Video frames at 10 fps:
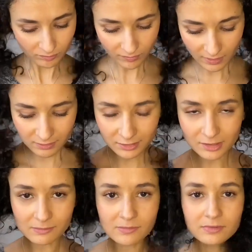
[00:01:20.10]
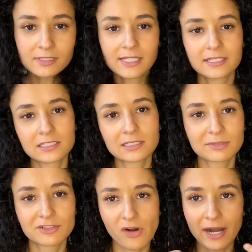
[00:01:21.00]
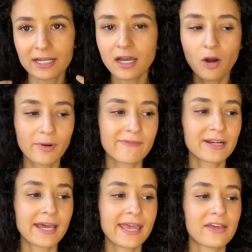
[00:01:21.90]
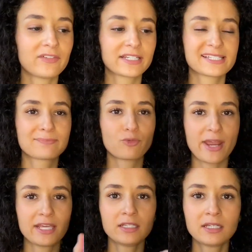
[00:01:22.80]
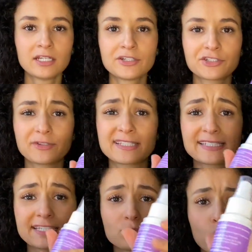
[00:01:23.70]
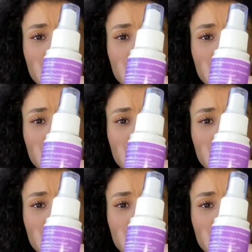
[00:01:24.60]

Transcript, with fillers: Um, it's getting a little bit dry. However, I have like a spray, so it's just water